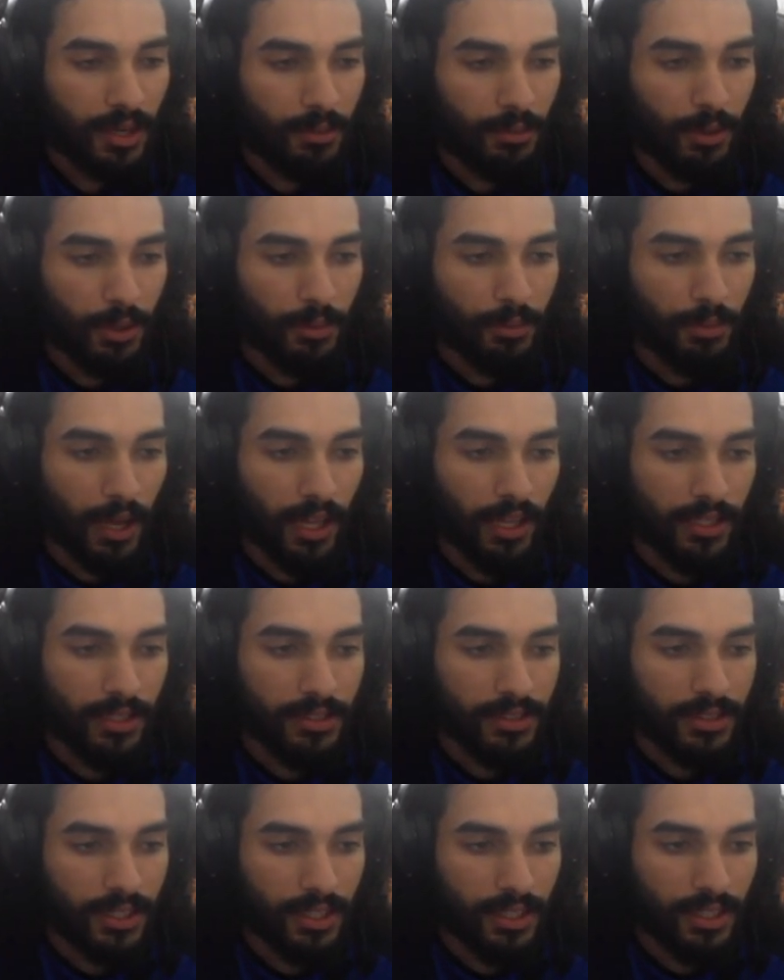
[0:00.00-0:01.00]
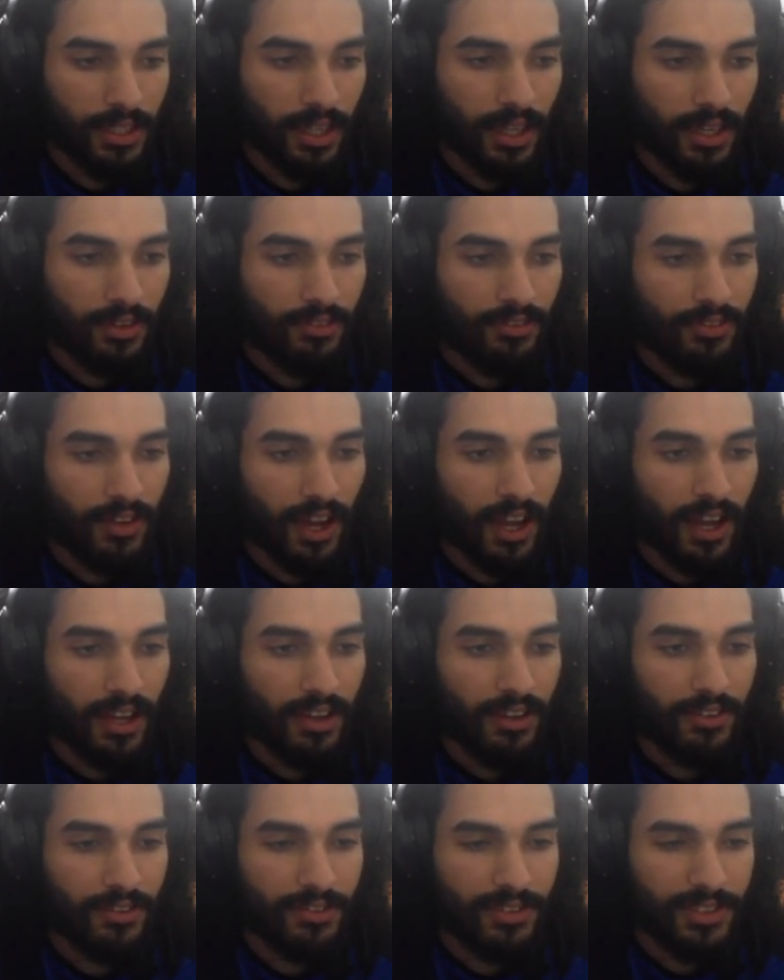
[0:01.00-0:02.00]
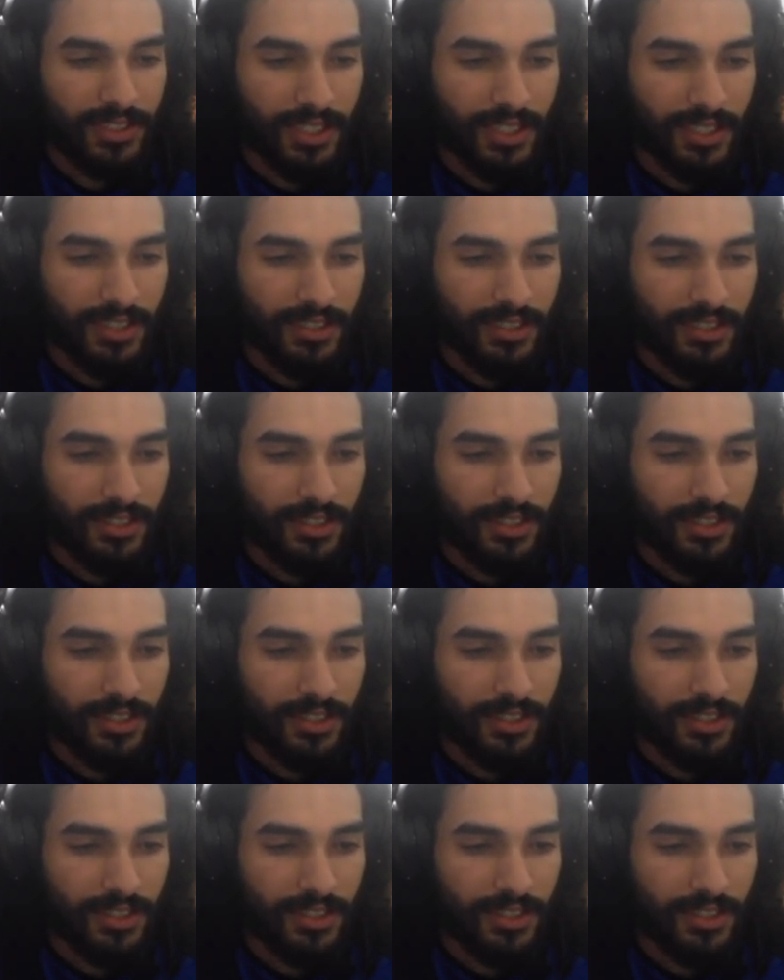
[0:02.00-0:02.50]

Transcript: thing, like 5, 6,